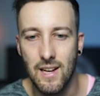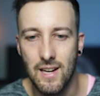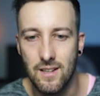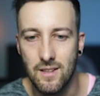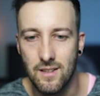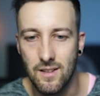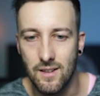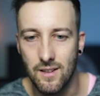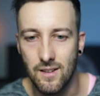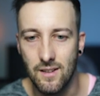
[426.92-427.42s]

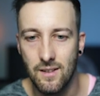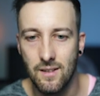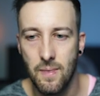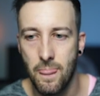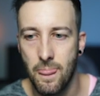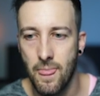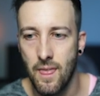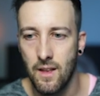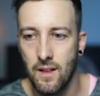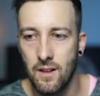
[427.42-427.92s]
like the
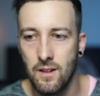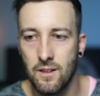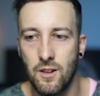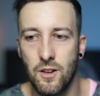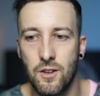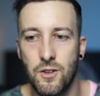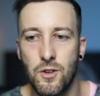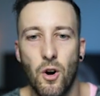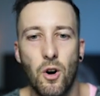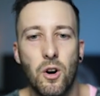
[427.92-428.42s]

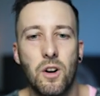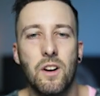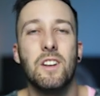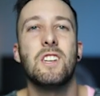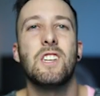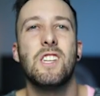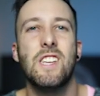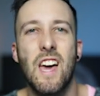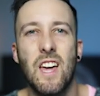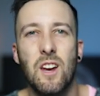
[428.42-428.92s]
darker
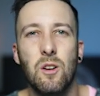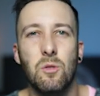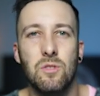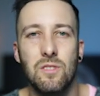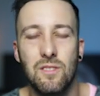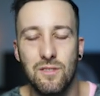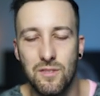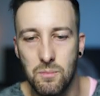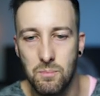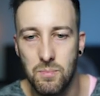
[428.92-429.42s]

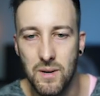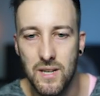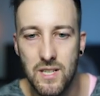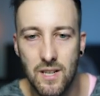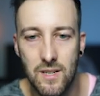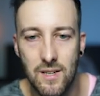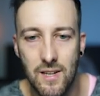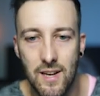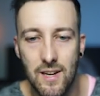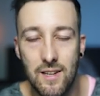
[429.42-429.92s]
shadows of the
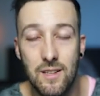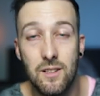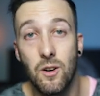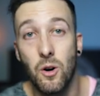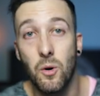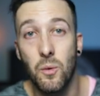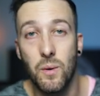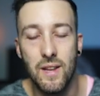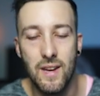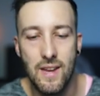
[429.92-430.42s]
picture that it
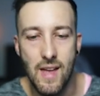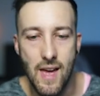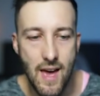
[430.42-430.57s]
already